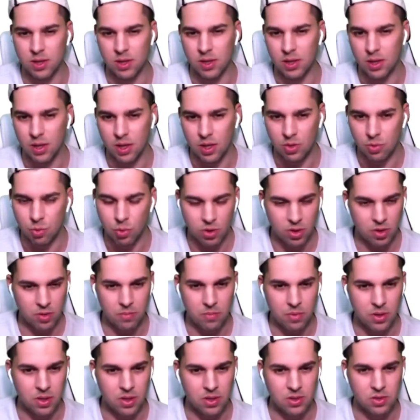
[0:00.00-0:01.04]
It wouldn't
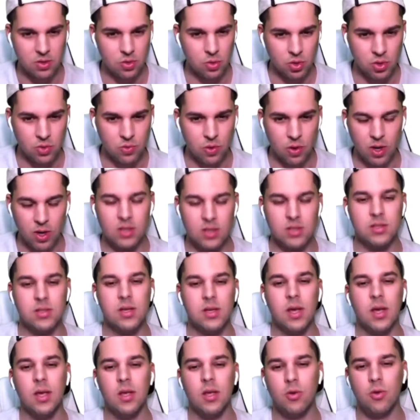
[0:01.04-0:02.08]
be as useful as
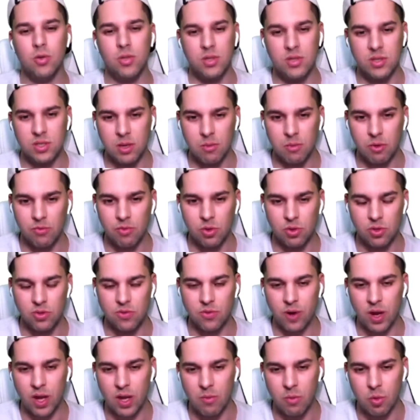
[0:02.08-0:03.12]
using some of those
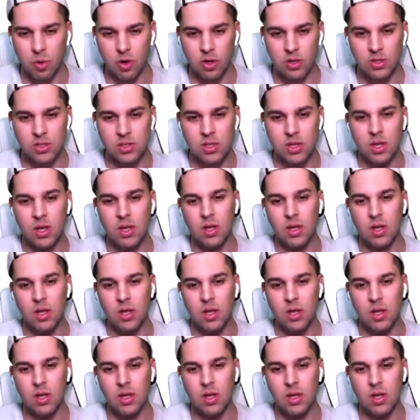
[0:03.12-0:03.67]
frameworks